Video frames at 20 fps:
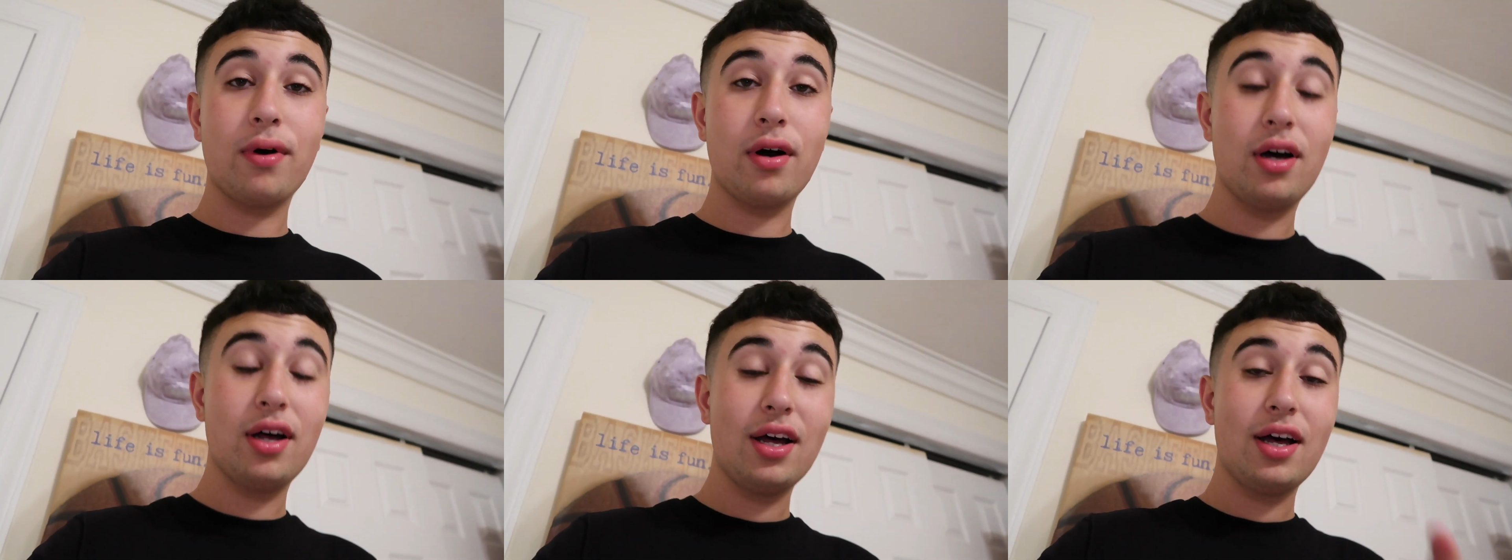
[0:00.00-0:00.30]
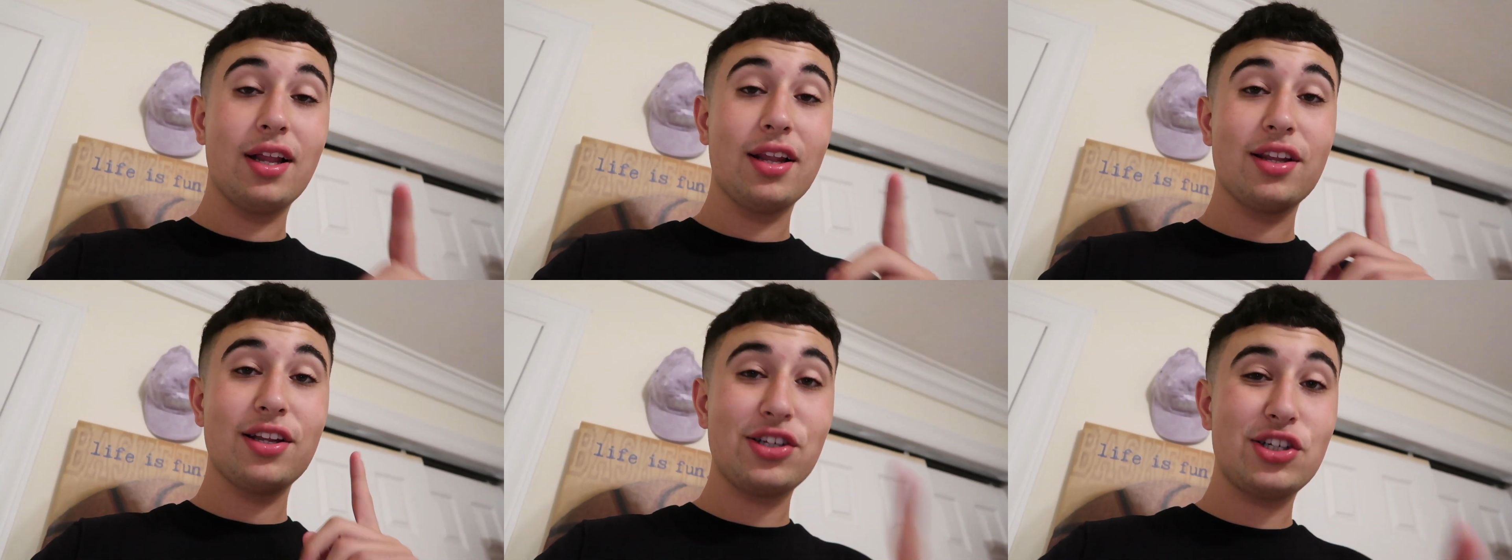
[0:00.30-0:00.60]
but
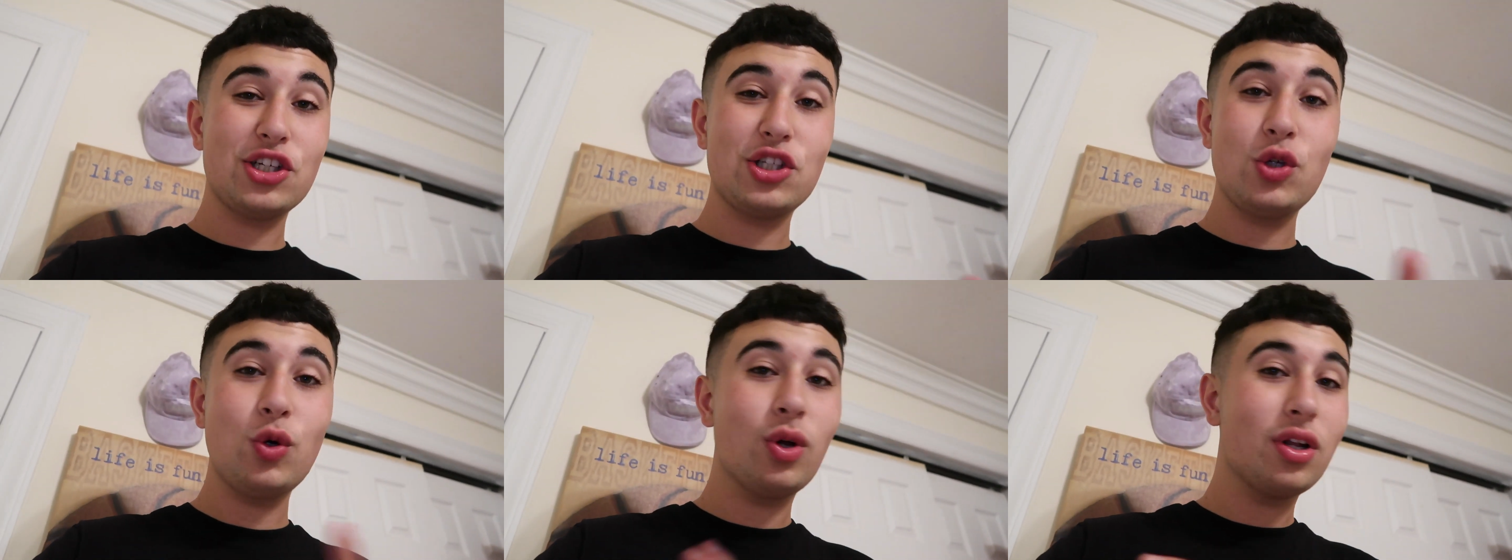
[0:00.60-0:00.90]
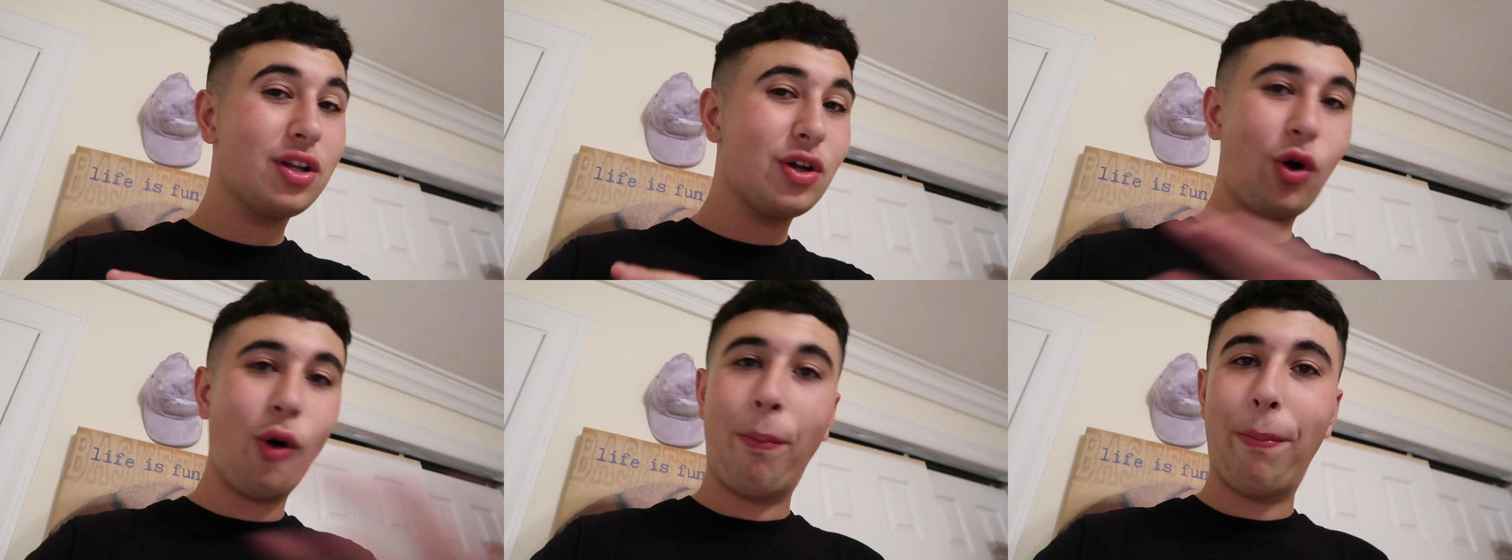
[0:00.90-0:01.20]
let's just
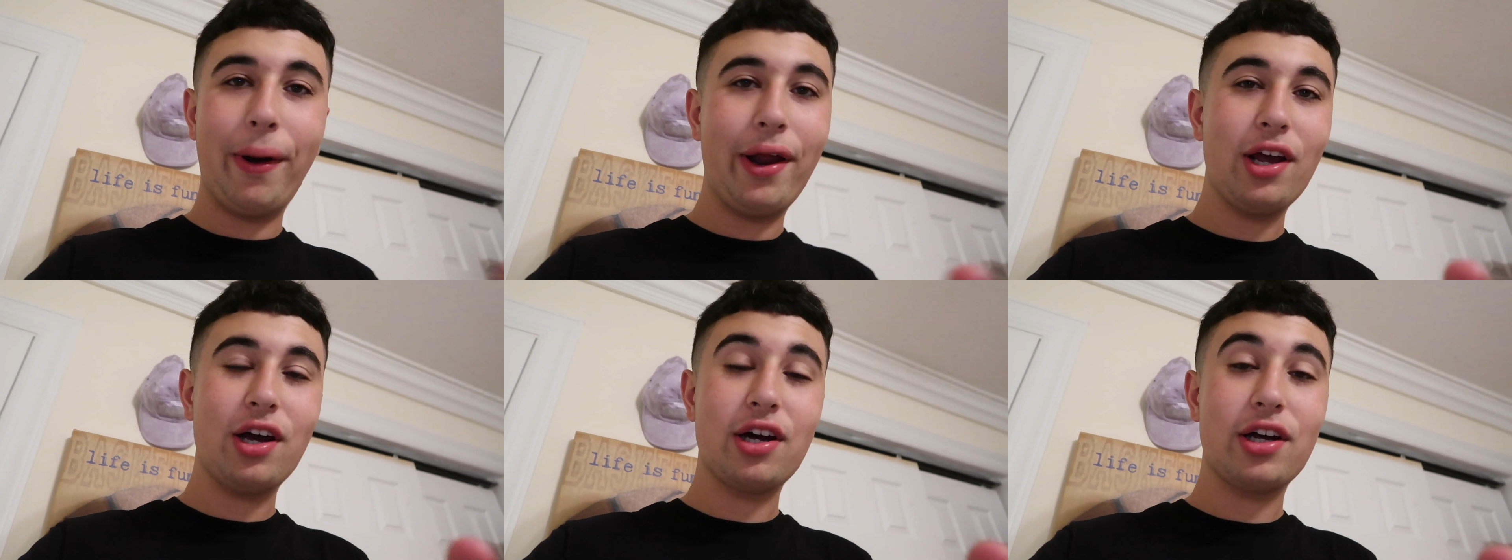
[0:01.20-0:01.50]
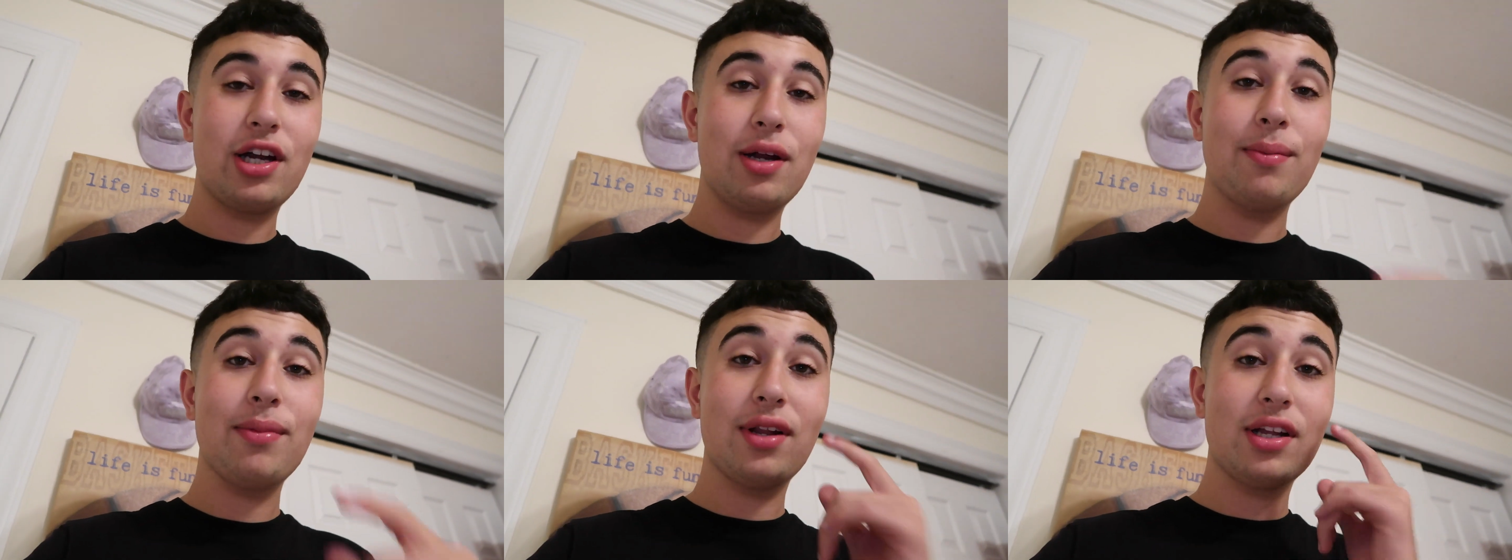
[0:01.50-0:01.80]
do a little
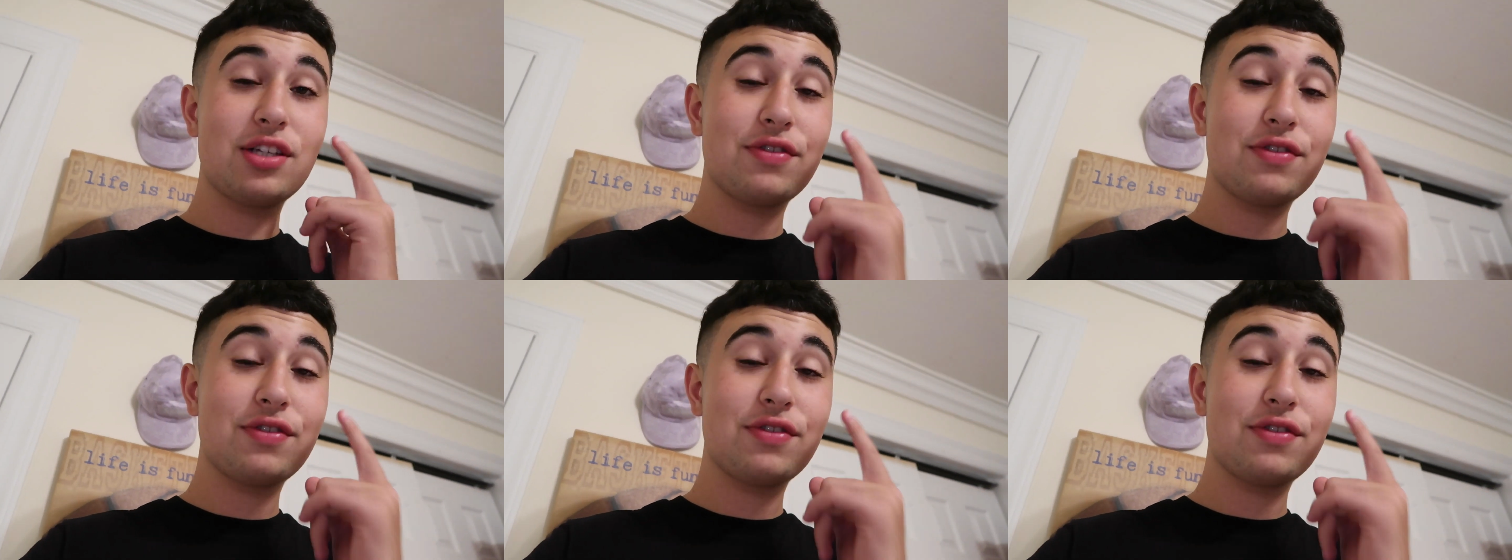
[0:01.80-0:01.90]
prank on him.